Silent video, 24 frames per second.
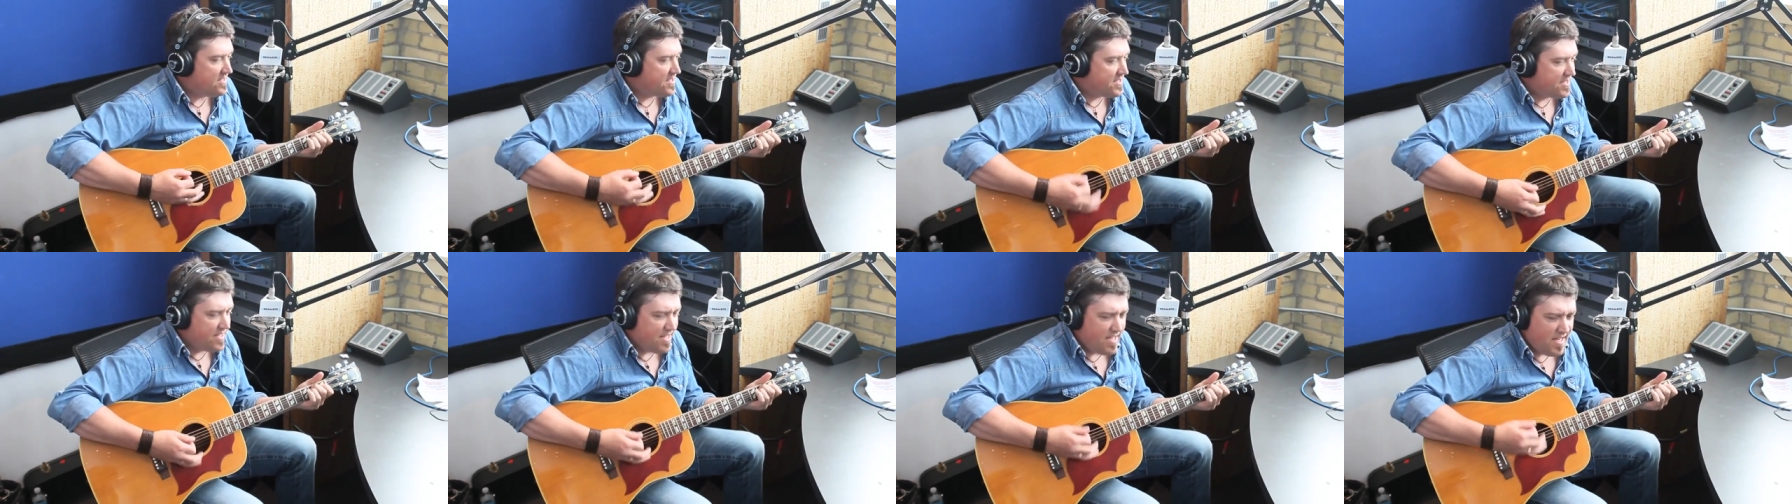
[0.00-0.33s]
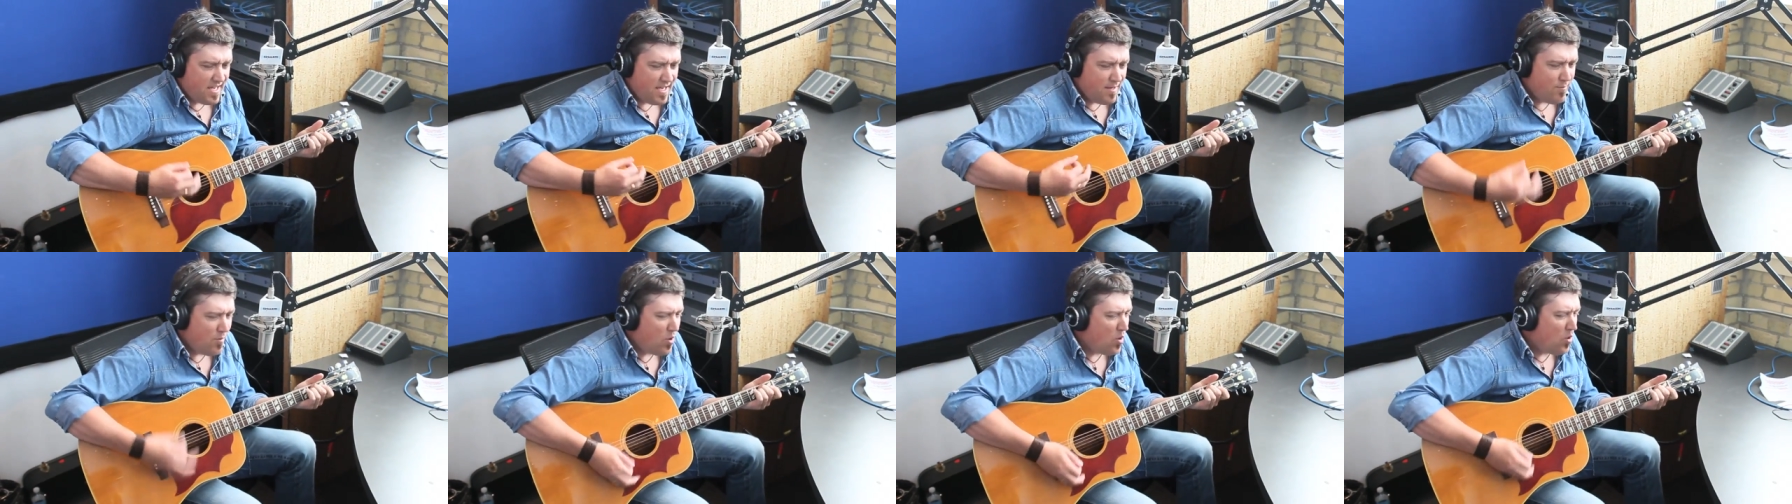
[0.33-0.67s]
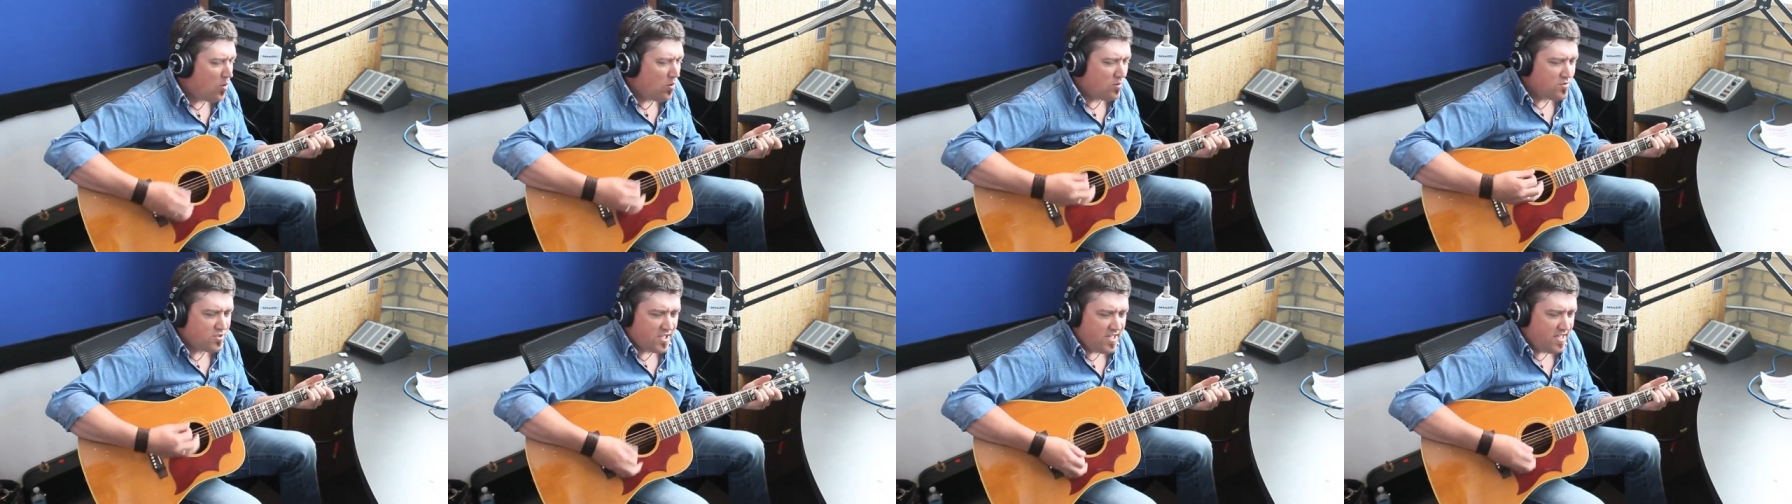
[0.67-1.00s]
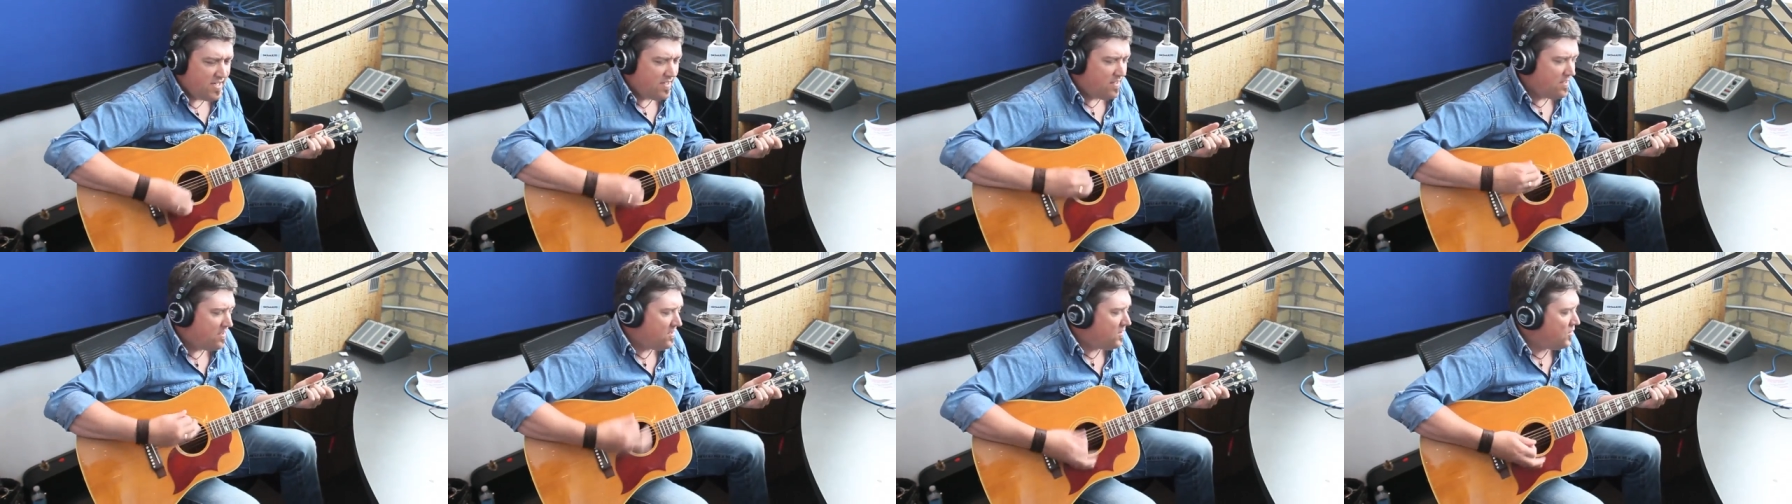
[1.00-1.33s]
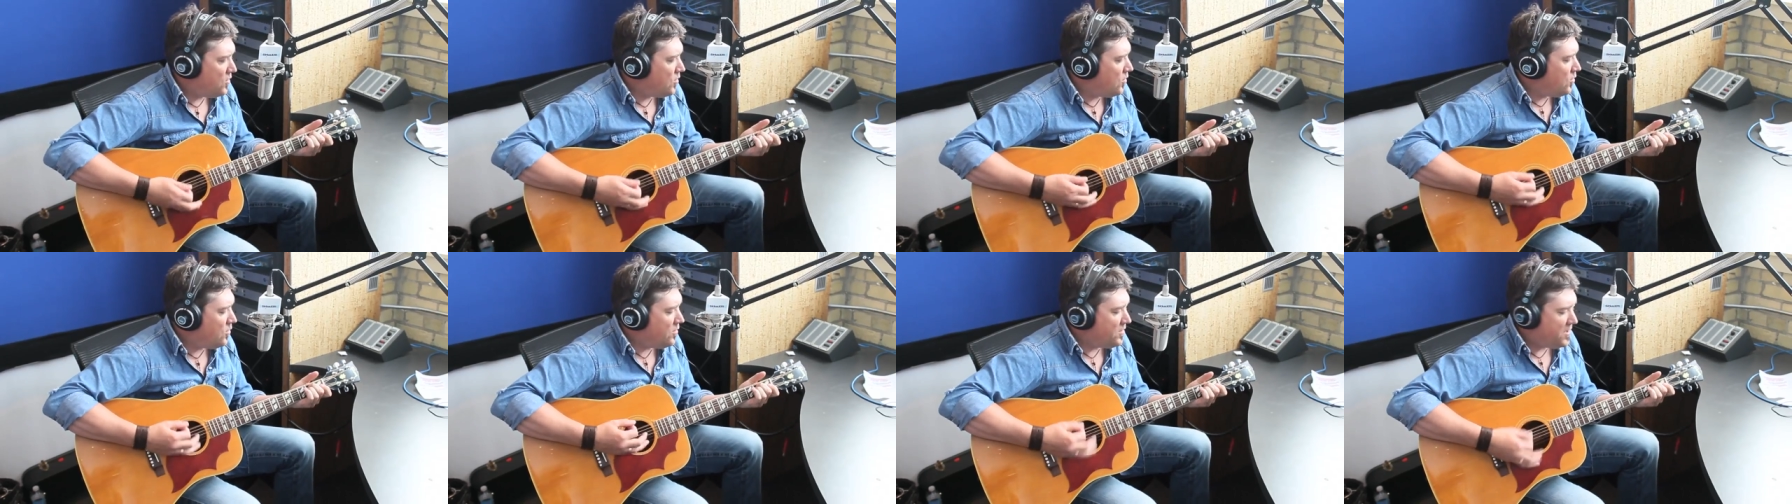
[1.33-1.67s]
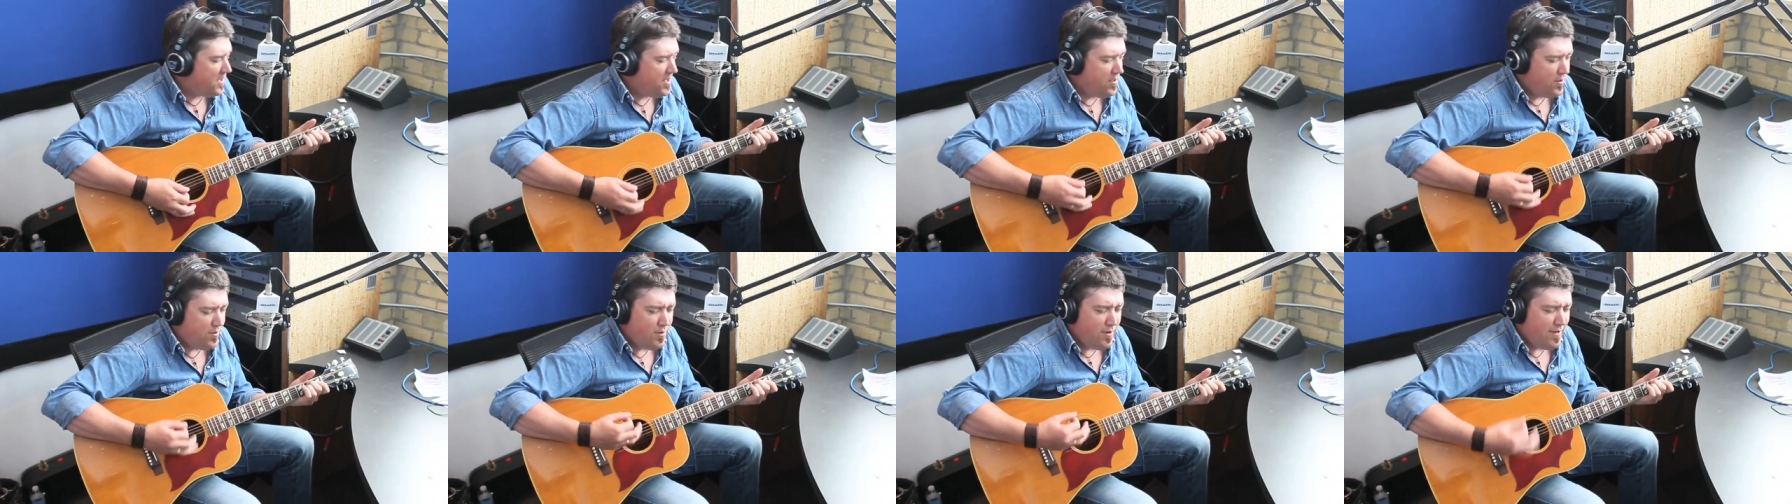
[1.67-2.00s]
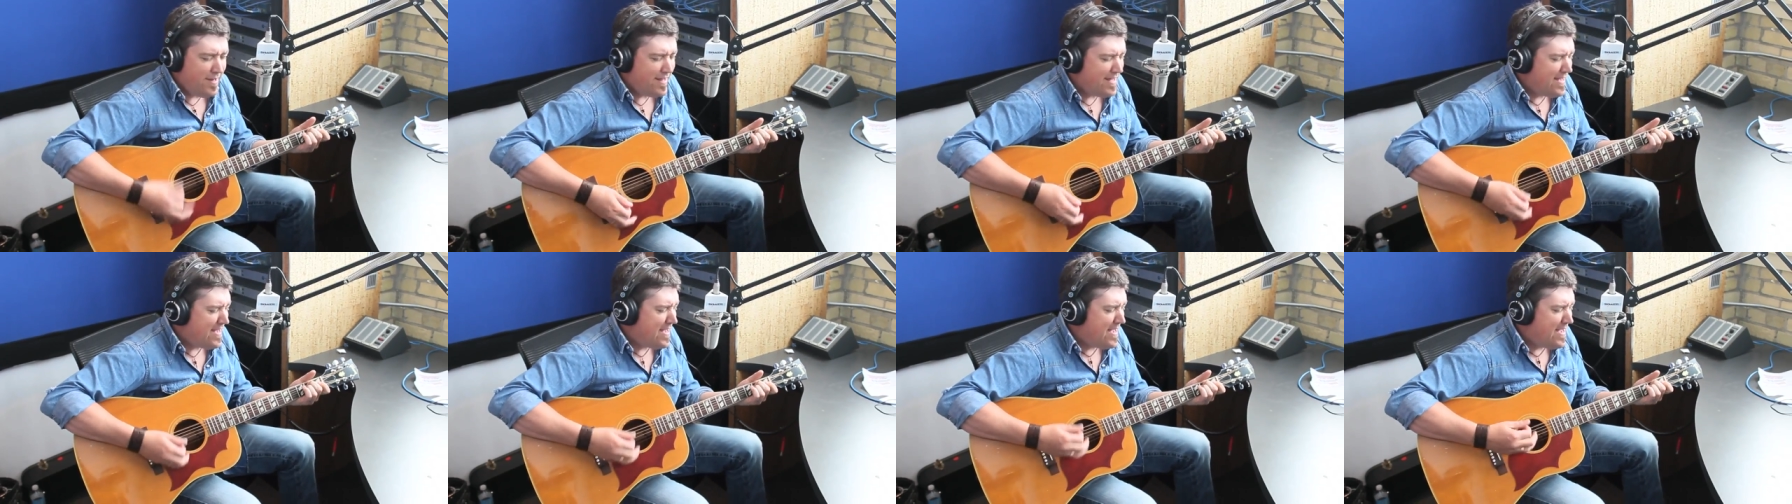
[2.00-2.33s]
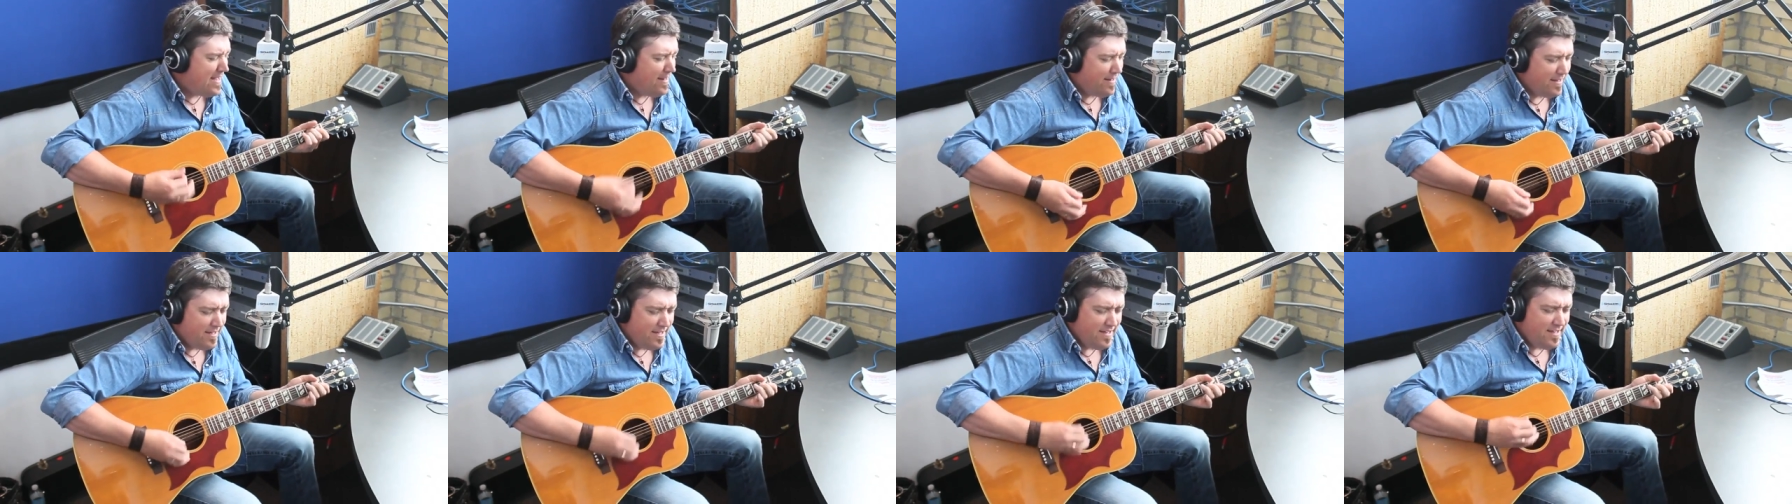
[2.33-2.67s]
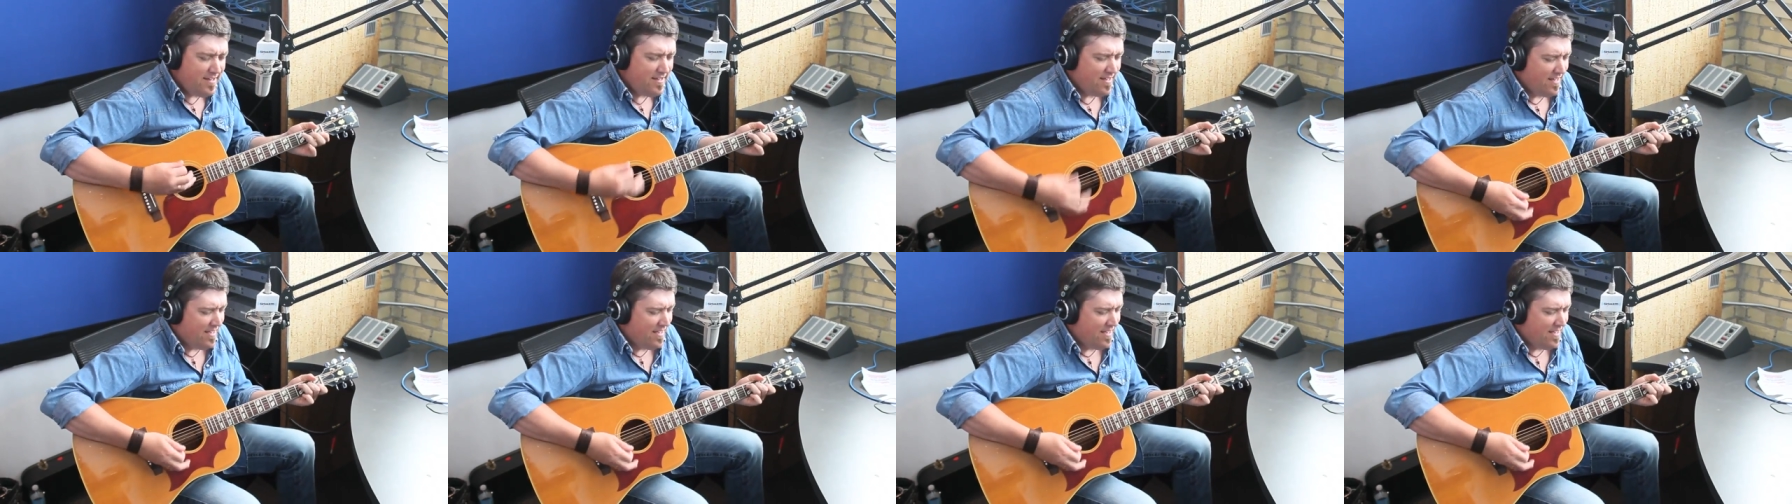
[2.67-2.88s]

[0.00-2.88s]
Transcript: Same old's getting old here lately.